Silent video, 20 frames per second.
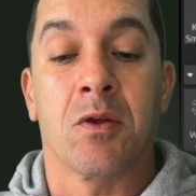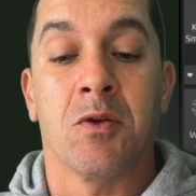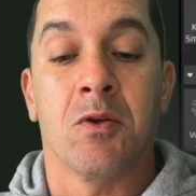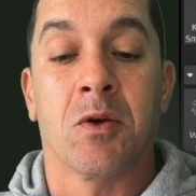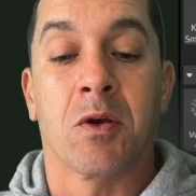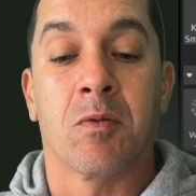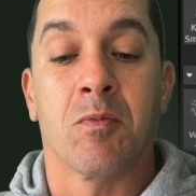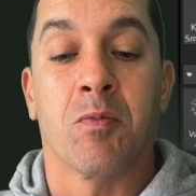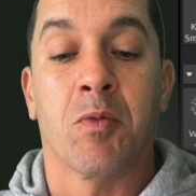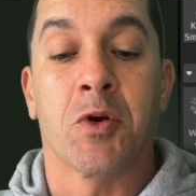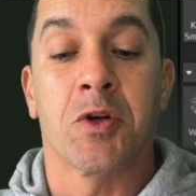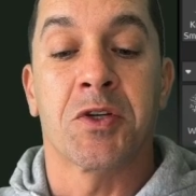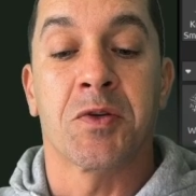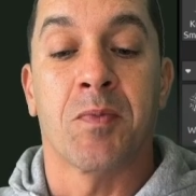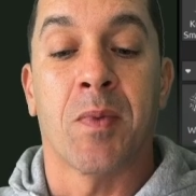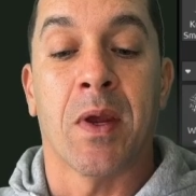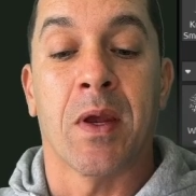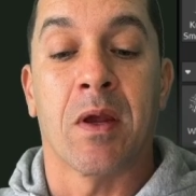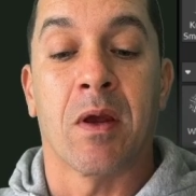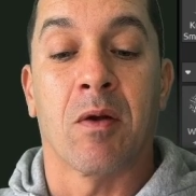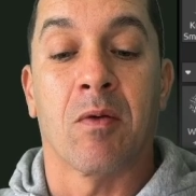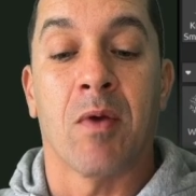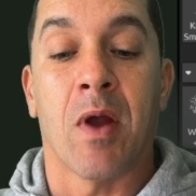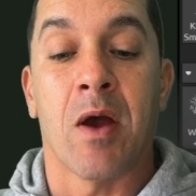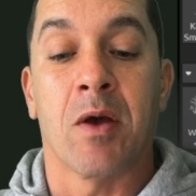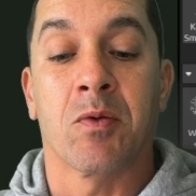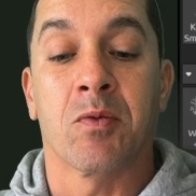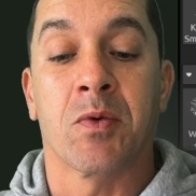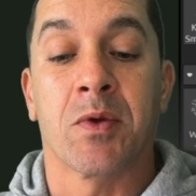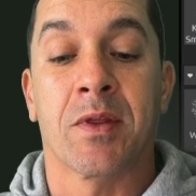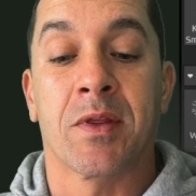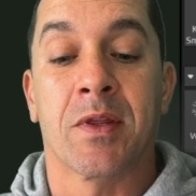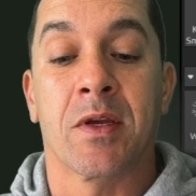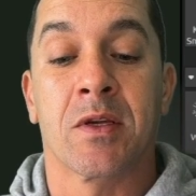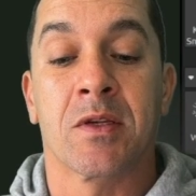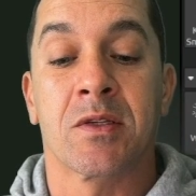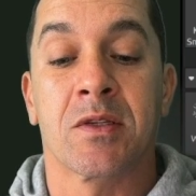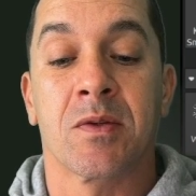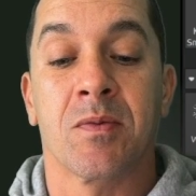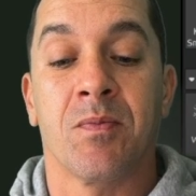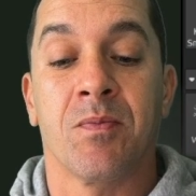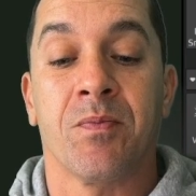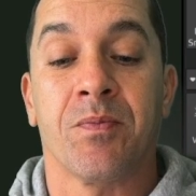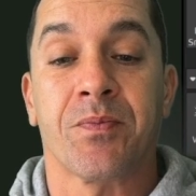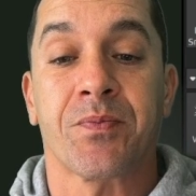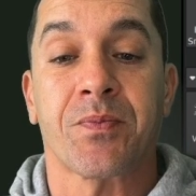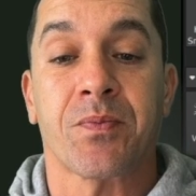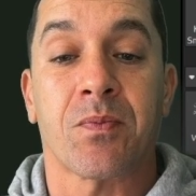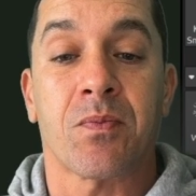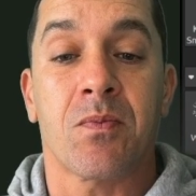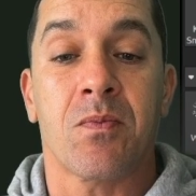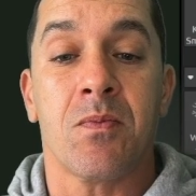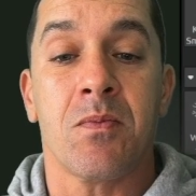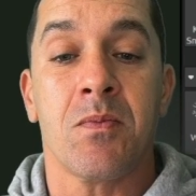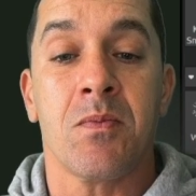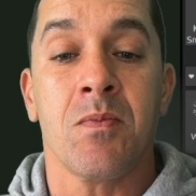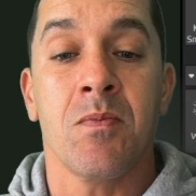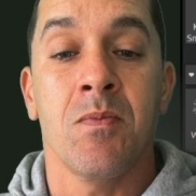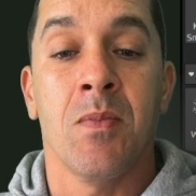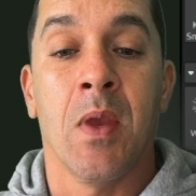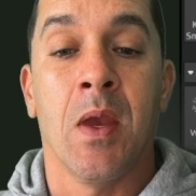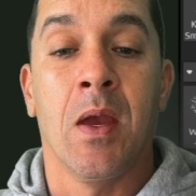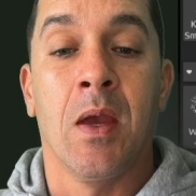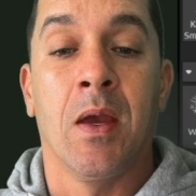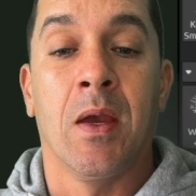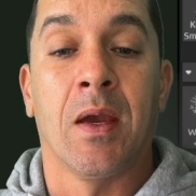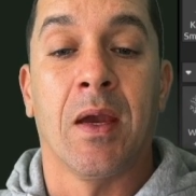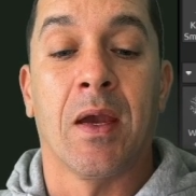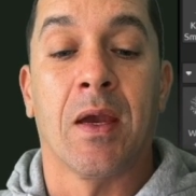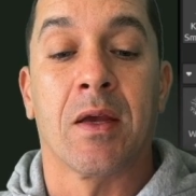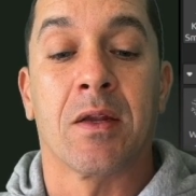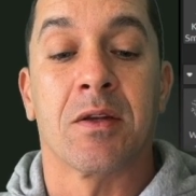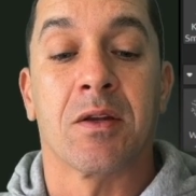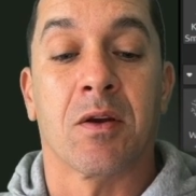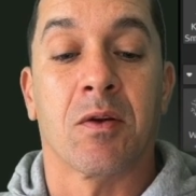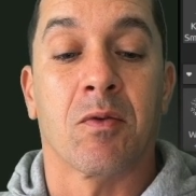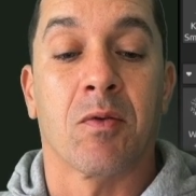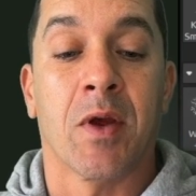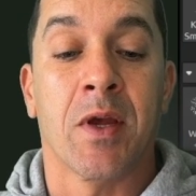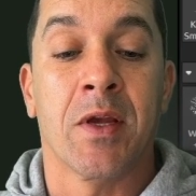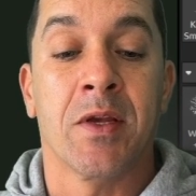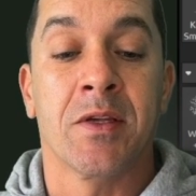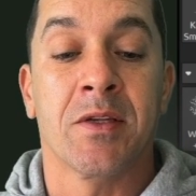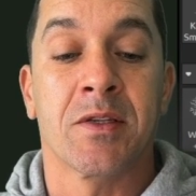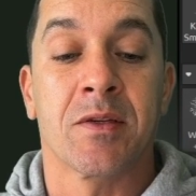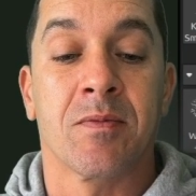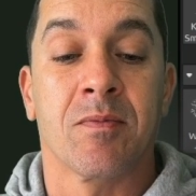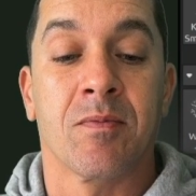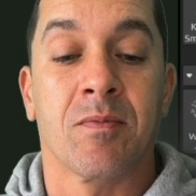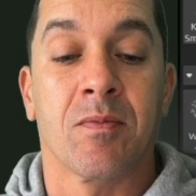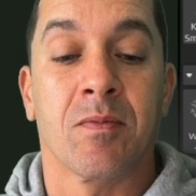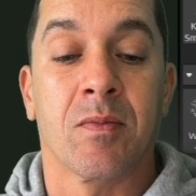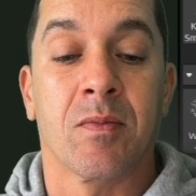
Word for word: You can push paint around with this and erase